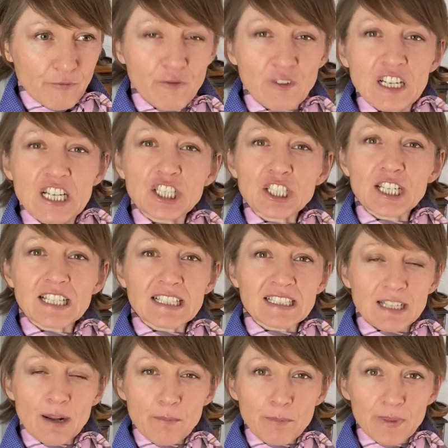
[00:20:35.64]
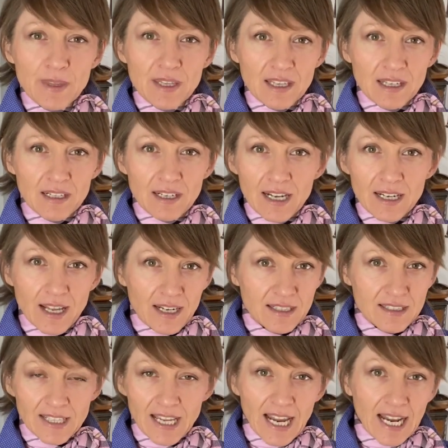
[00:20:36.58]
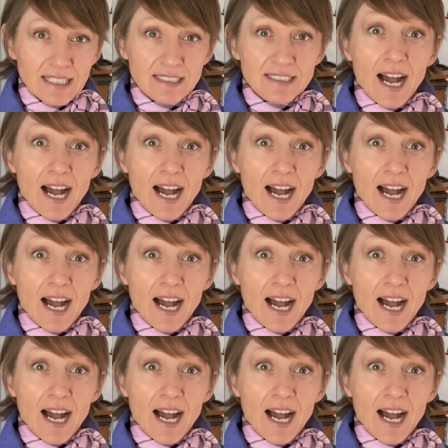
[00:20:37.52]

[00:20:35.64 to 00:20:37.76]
finishing something and saying,